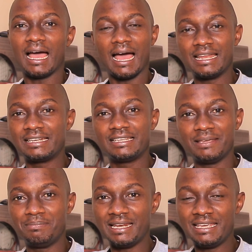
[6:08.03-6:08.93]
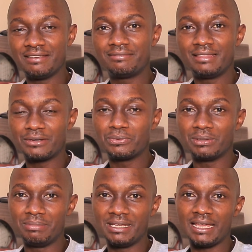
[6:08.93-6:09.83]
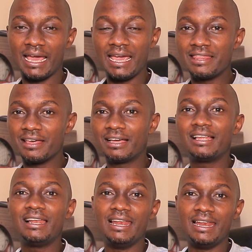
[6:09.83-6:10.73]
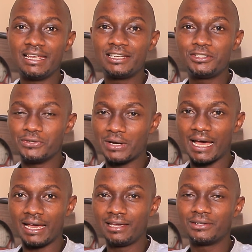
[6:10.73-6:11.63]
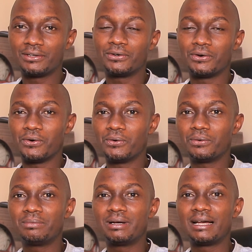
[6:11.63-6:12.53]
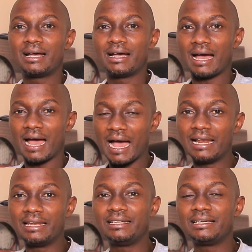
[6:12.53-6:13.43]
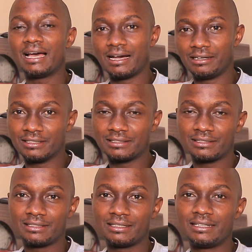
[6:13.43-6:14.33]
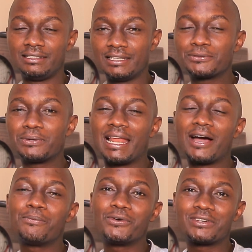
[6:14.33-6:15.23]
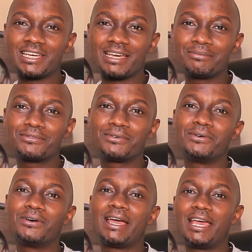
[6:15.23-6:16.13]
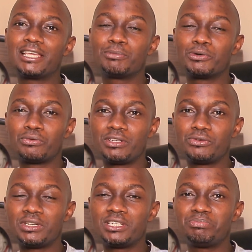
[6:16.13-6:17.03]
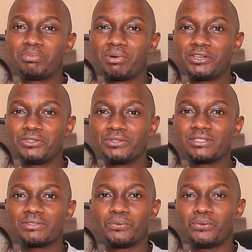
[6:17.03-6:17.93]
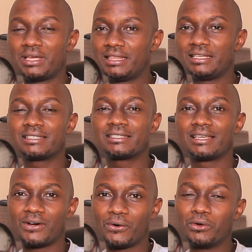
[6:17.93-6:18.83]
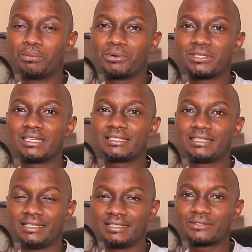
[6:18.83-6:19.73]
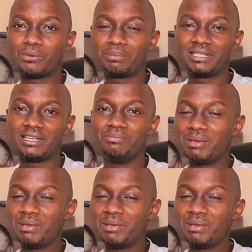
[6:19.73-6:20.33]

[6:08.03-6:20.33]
And they believe that will be either late July or early August, just to allow more time for Expo 2020 preparations when this whole process is completed.